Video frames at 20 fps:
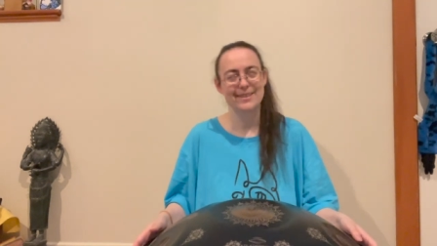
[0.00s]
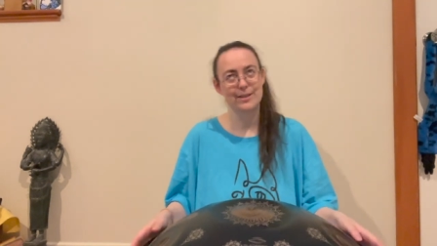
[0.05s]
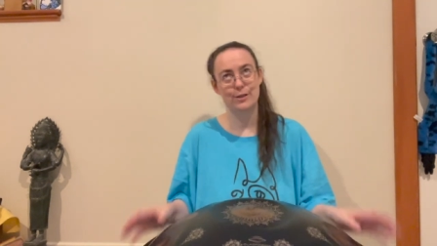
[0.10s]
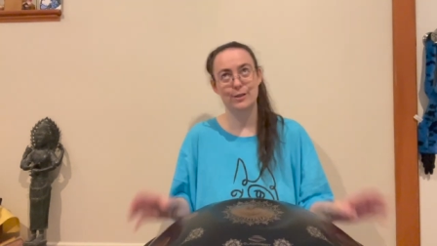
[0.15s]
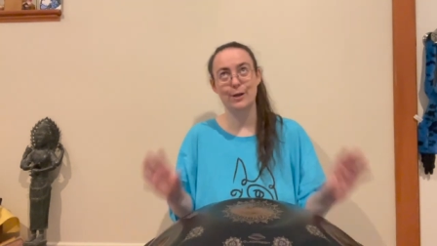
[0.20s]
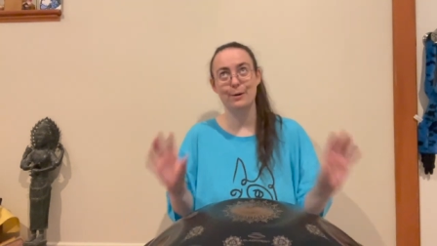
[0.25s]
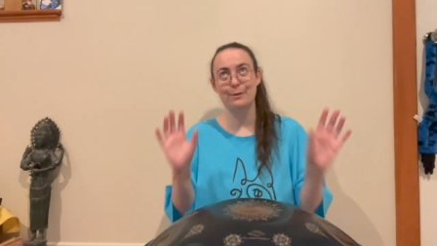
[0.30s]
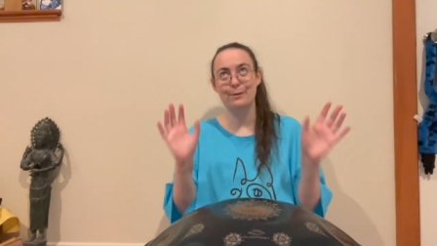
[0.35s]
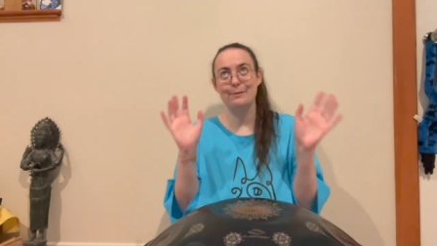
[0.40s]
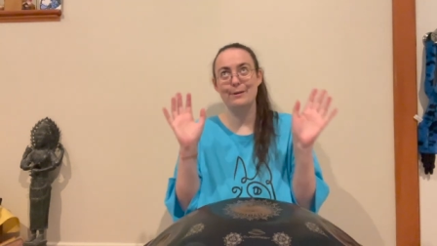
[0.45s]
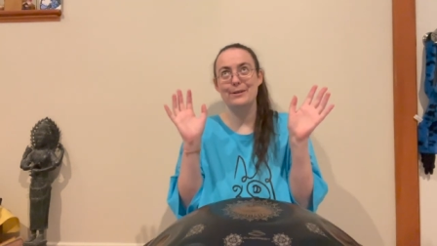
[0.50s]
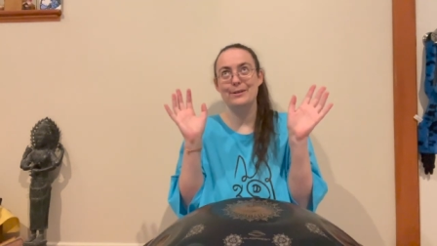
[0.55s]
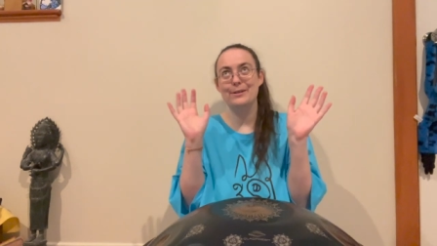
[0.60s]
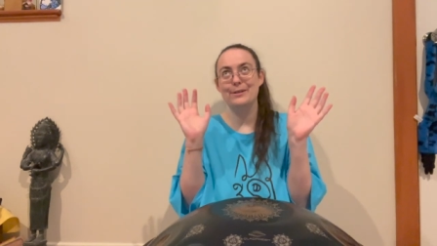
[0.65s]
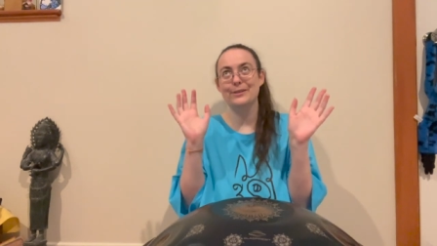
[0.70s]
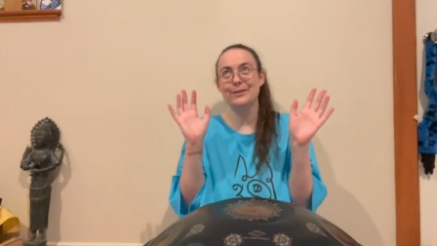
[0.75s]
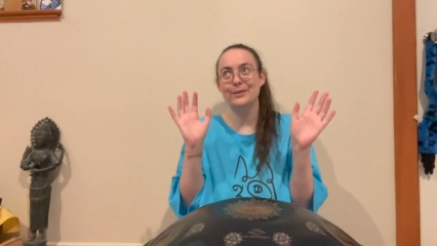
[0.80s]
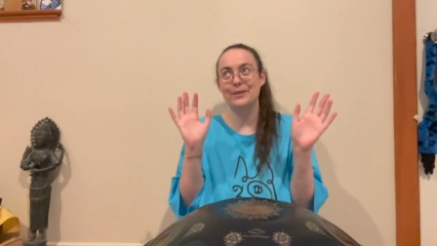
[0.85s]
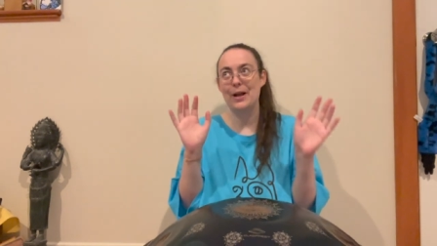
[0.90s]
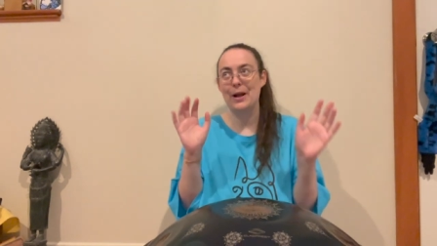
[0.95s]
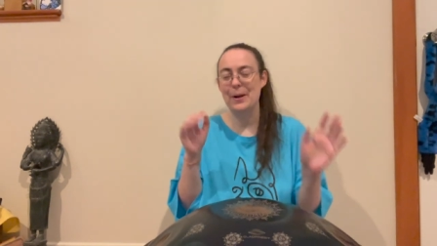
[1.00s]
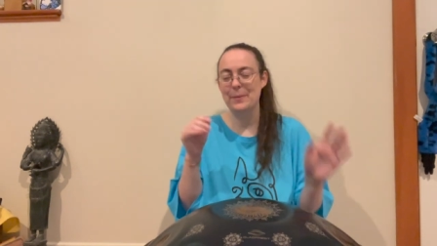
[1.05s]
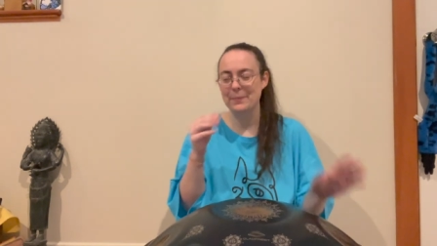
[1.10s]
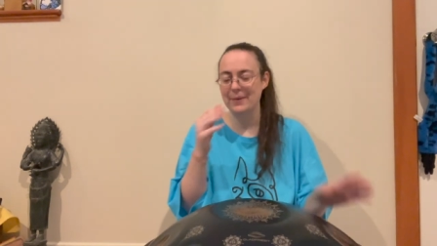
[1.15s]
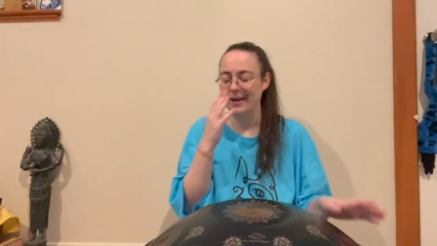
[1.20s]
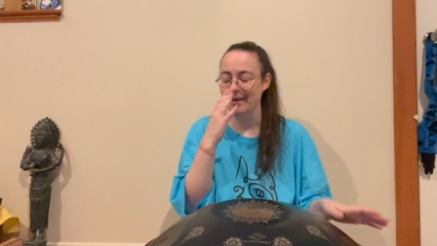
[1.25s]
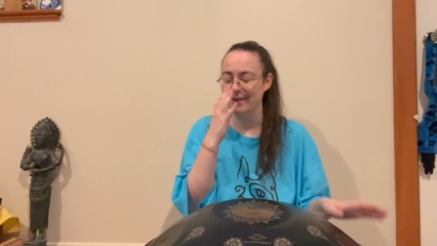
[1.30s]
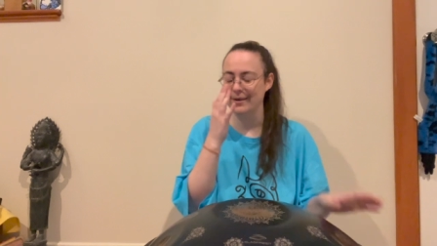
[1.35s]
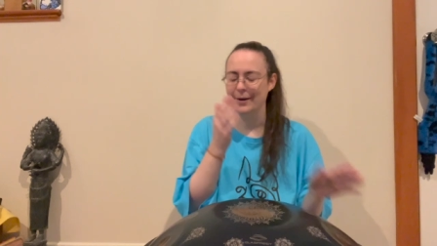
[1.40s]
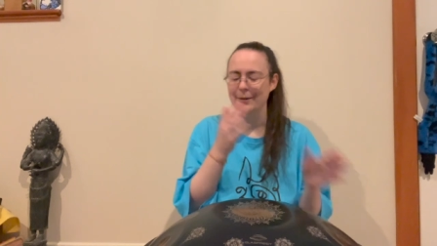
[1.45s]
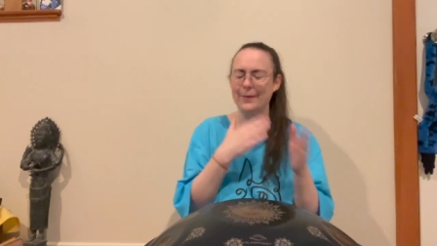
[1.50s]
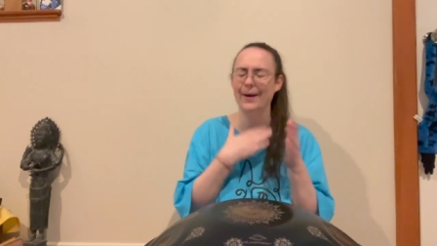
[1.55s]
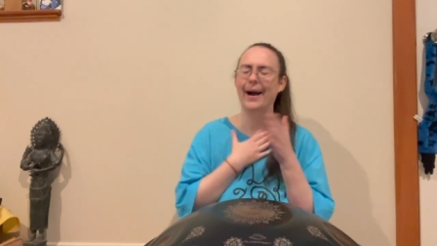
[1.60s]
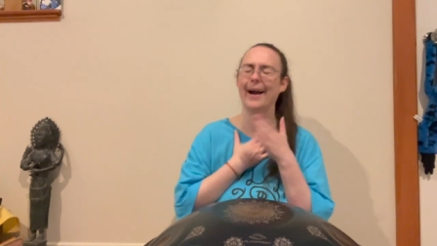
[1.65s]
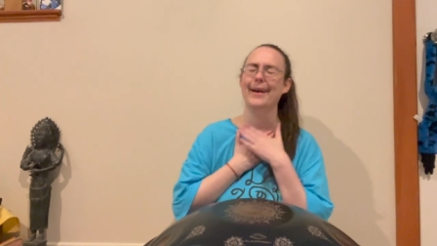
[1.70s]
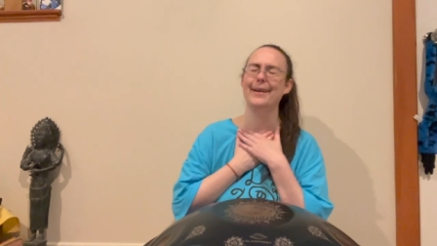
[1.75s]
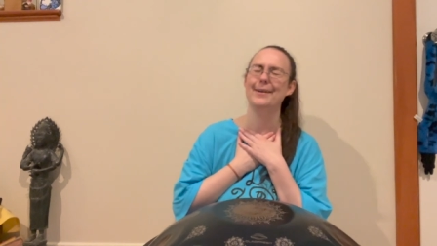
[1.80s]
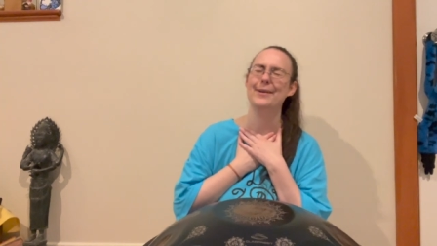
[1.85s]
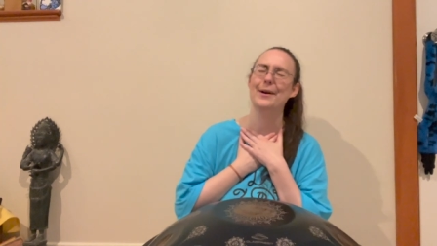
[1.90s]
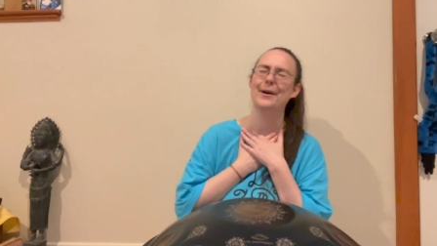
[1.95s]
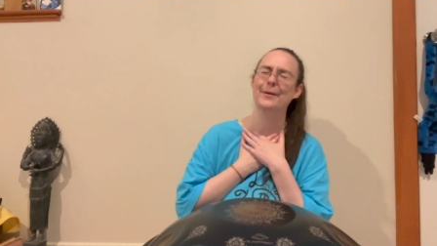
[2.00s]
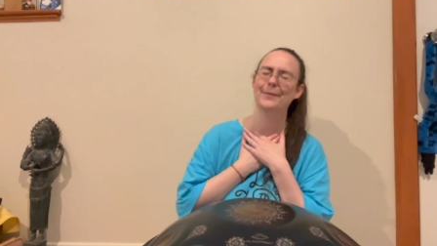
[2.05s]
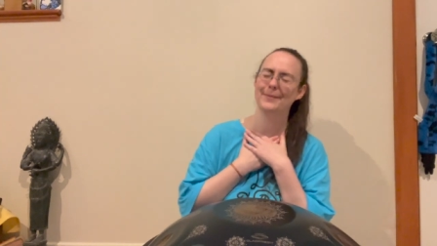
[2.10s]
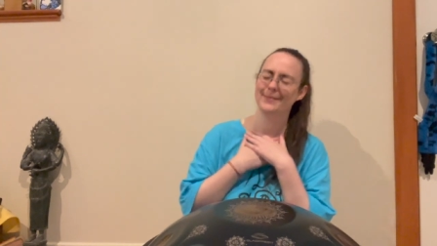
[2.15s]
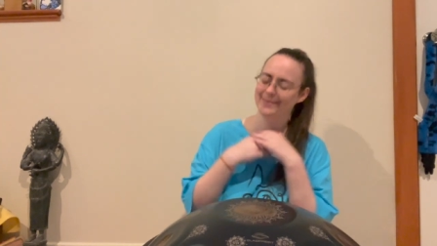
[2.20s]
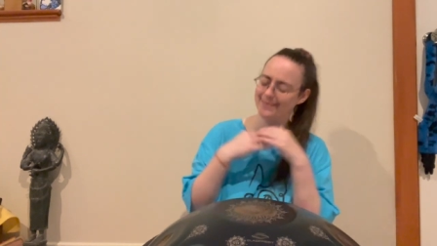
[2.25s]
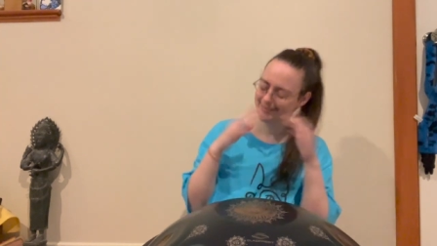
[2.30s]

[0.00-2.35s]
so original, Sham. I know, I know.